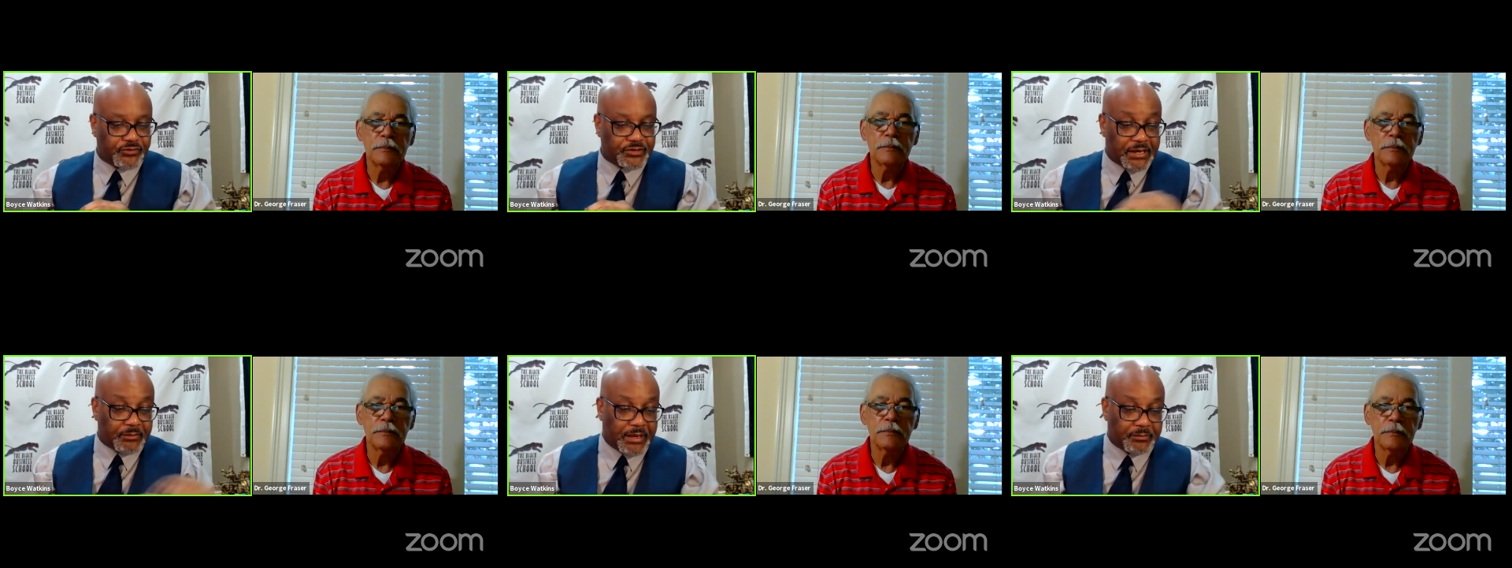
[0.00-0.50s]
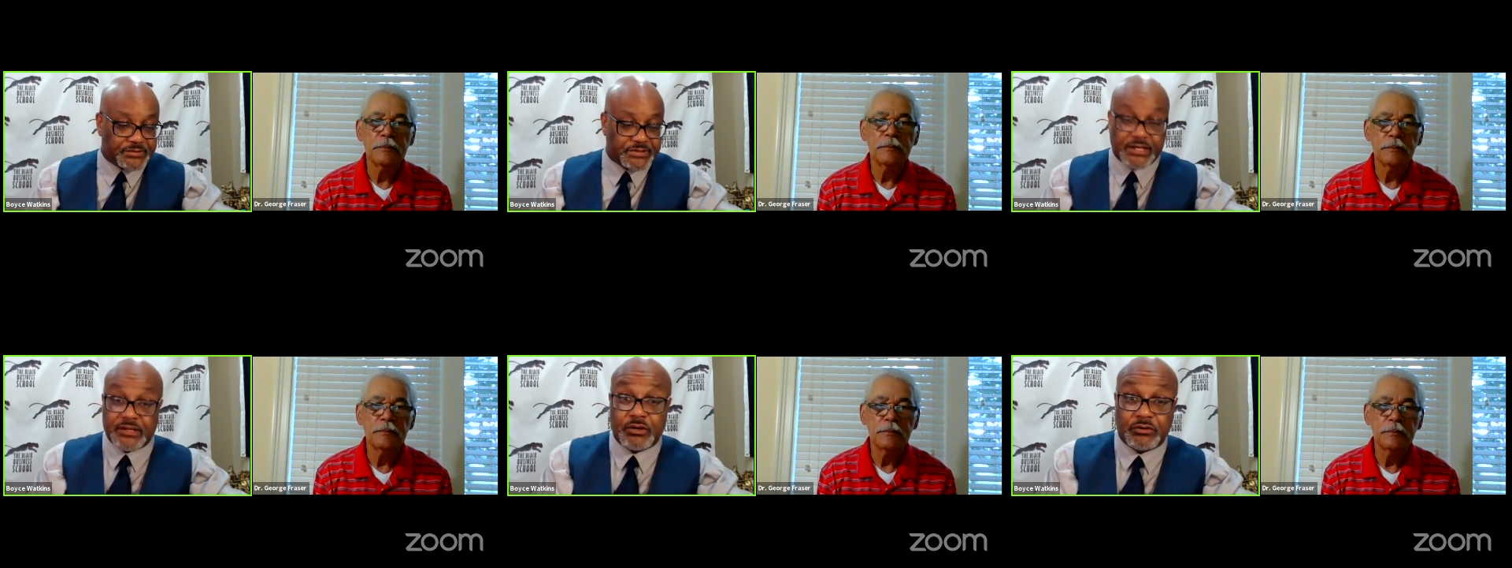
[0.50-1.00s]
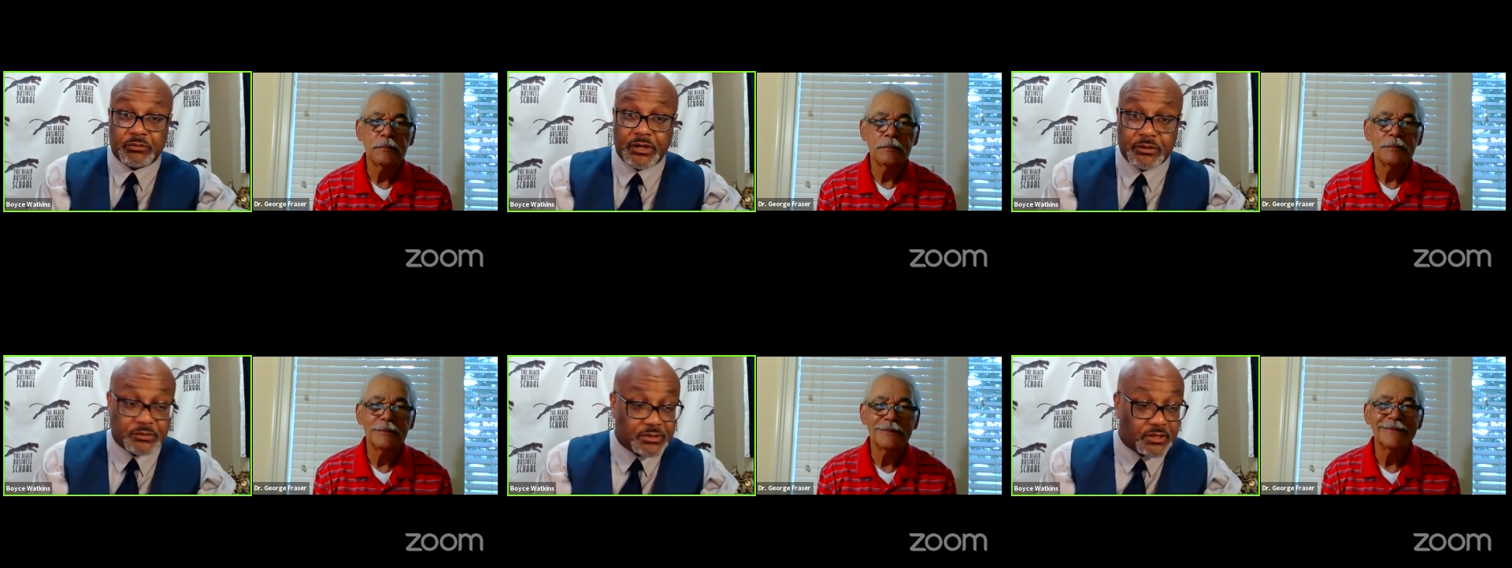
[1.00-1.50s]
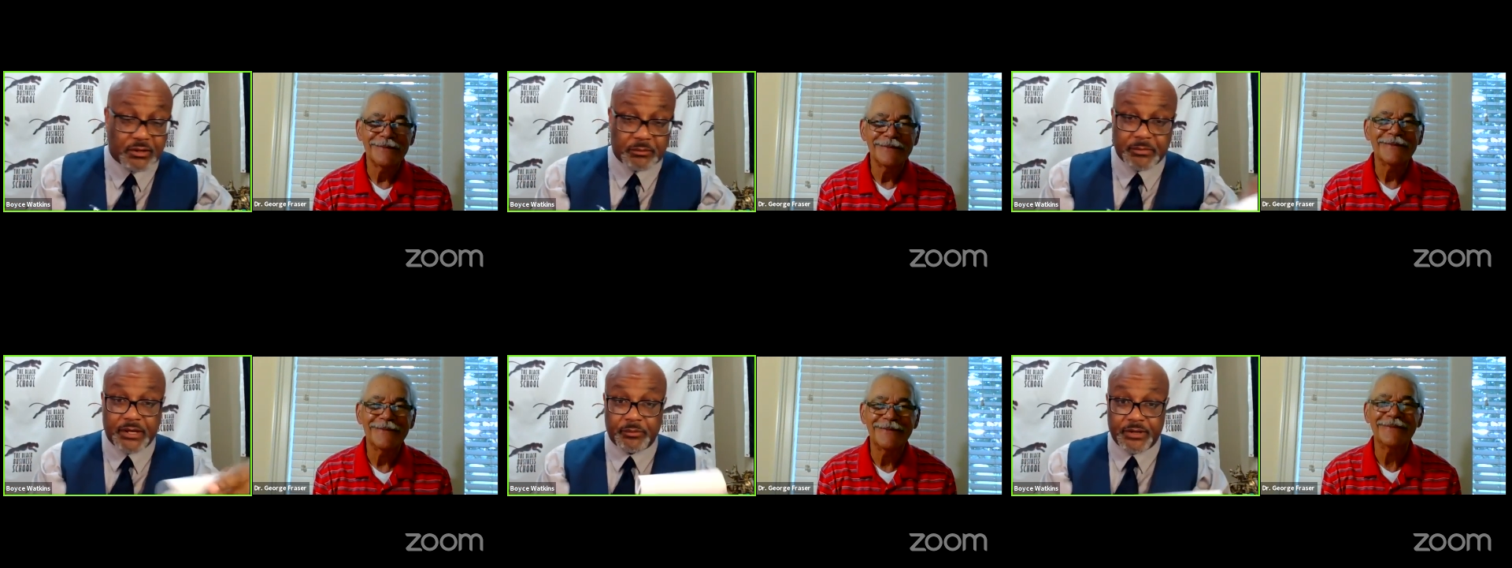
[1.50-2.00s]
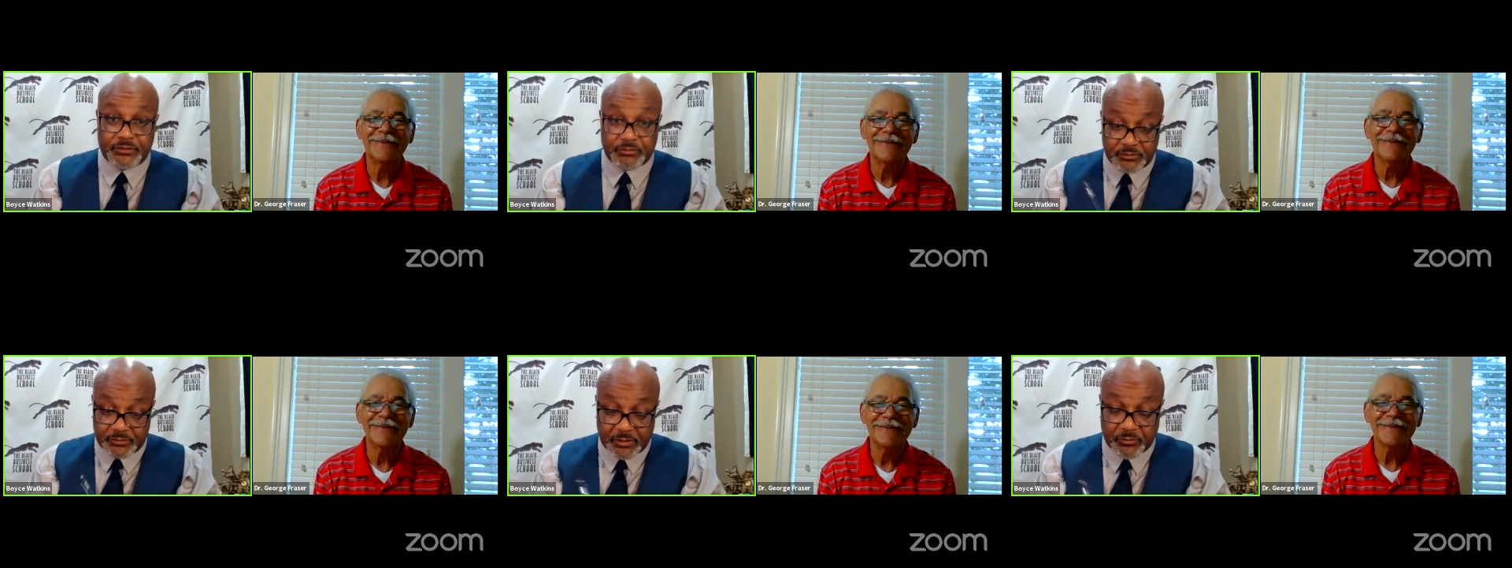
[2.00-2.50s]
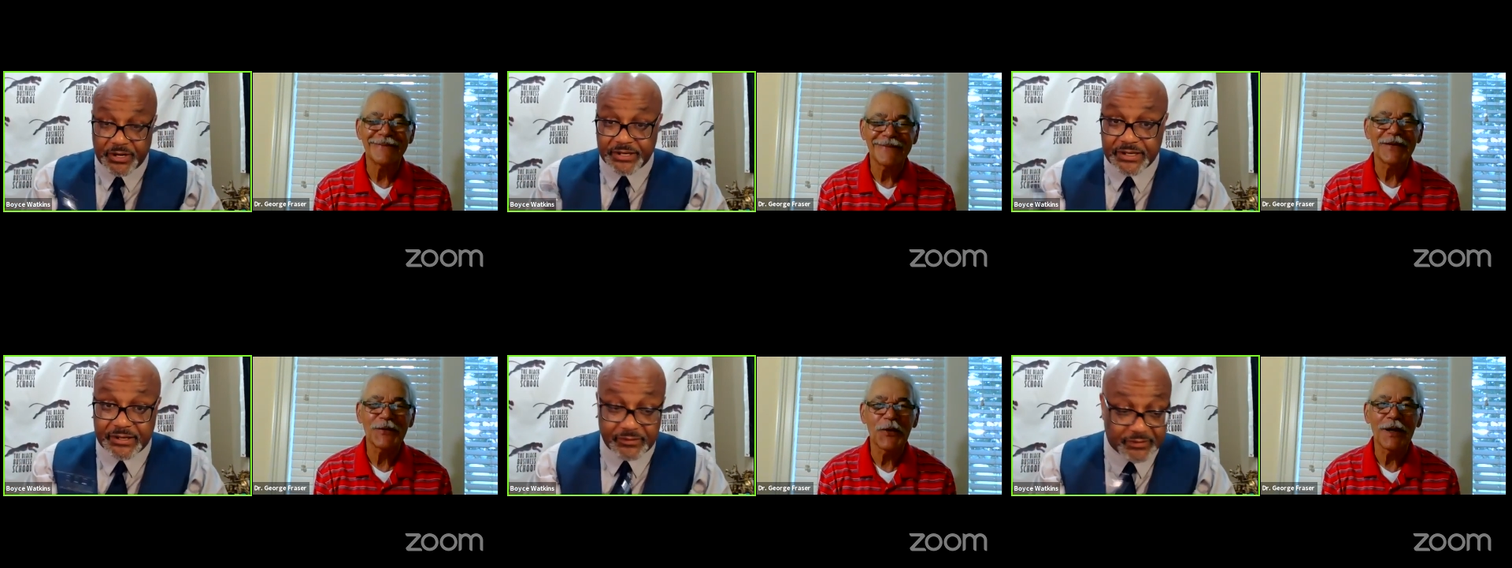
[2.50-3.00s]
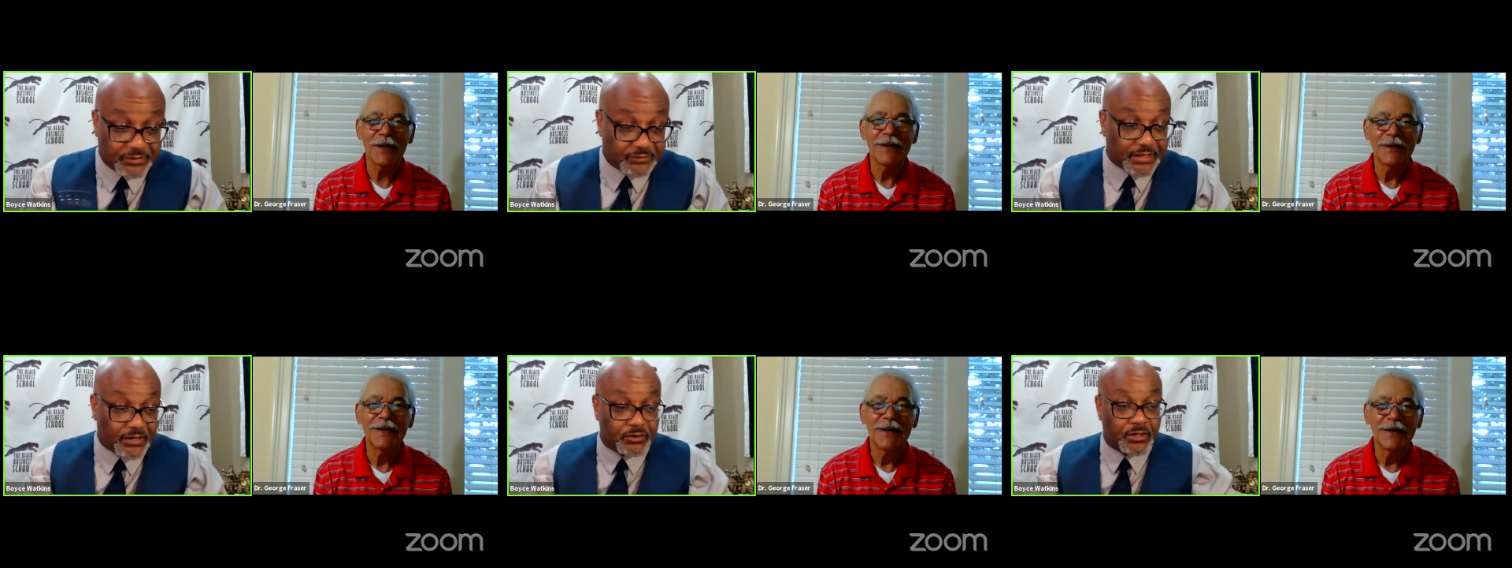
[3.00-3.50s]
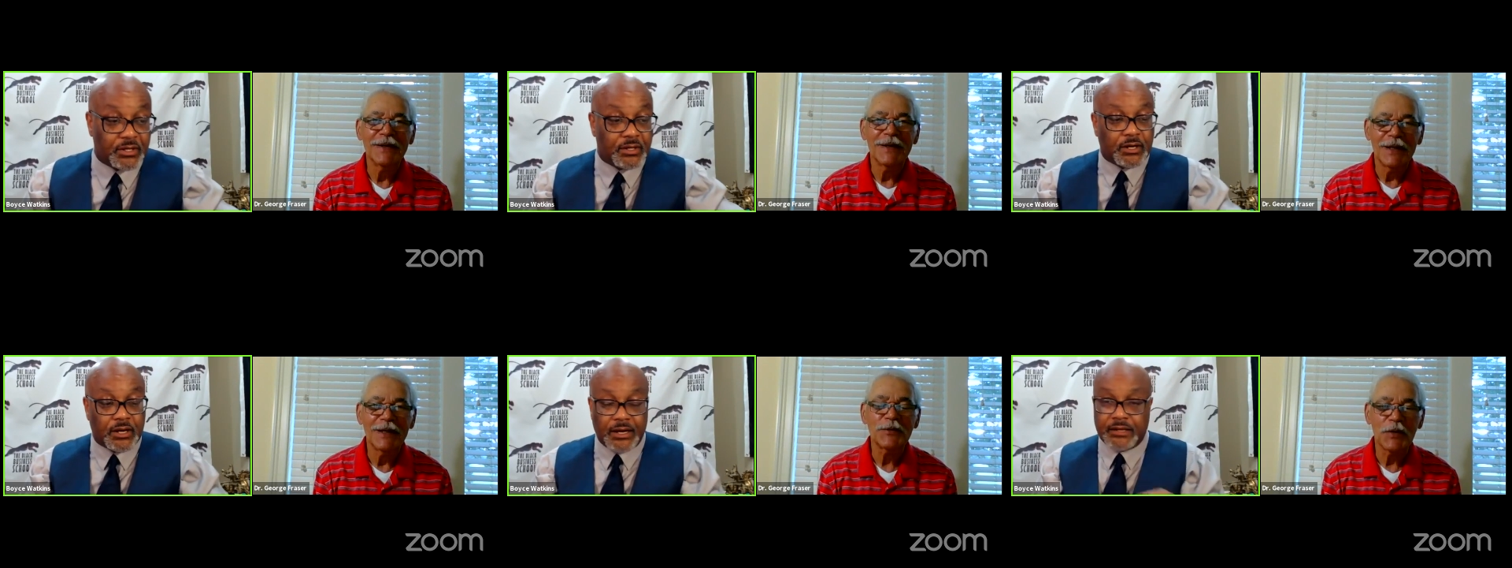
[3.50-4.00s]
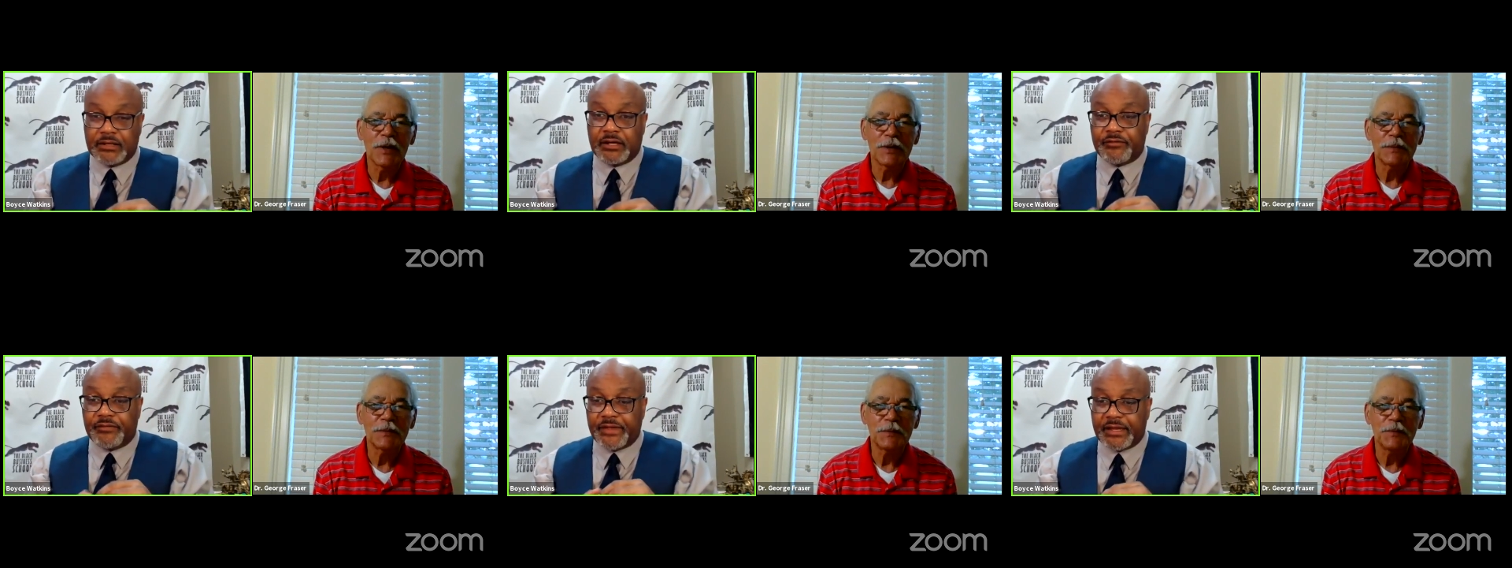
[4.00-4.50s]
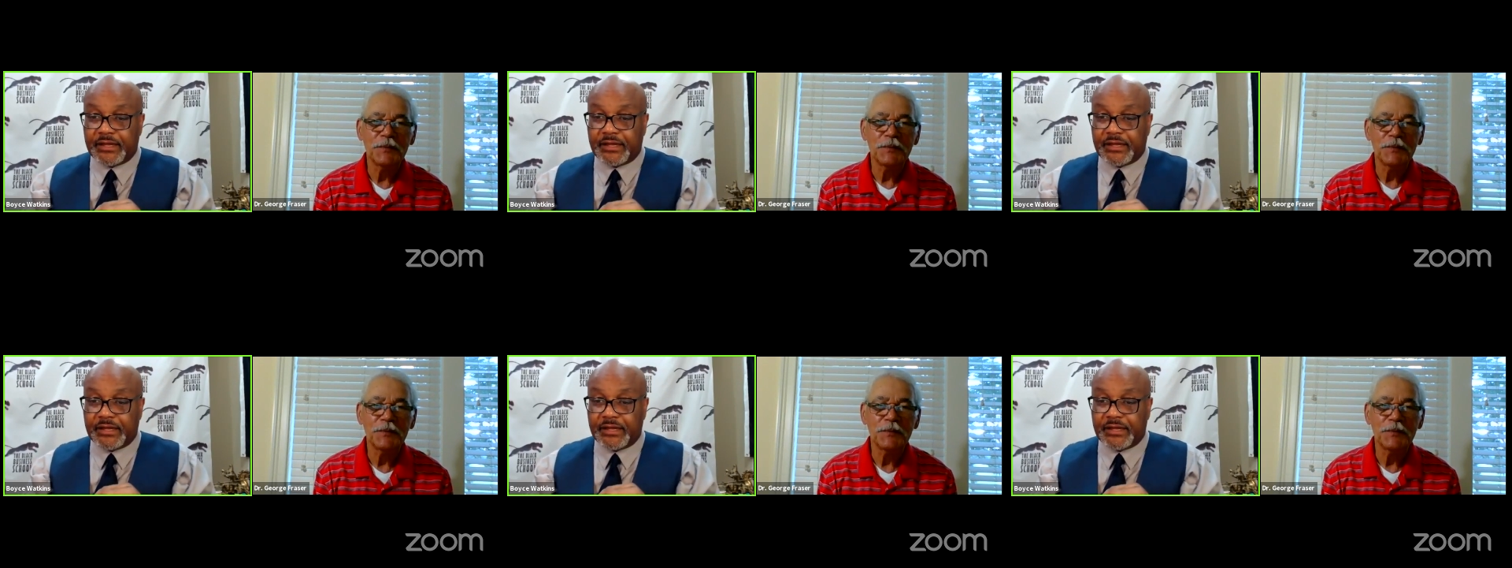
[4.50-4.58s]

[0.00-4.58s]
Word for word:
Speaker 1: Fraser, I was taking notes while you were talking, by the way. That's when I'm writing down things down. I love that